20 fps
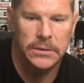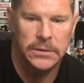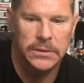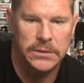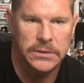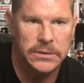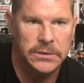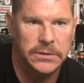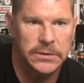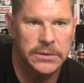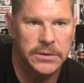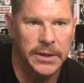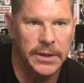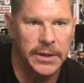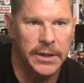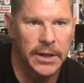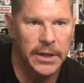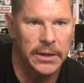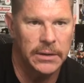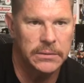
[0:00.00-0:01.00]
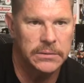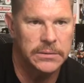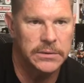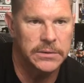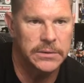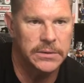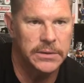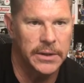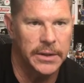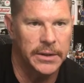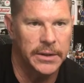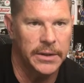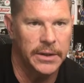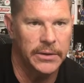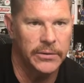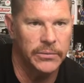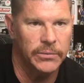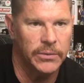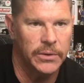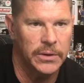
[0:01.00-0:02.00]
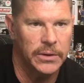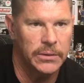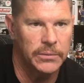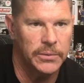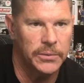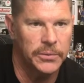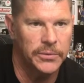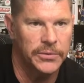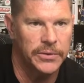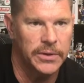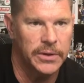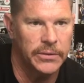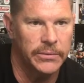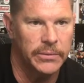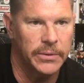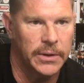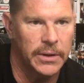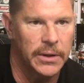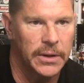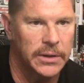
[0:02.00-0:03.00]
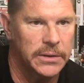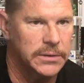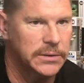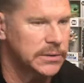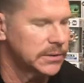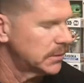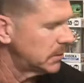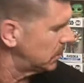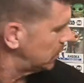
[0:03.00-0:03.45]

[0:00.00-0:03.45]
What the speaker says: let's check out that next one. What was the next one I got?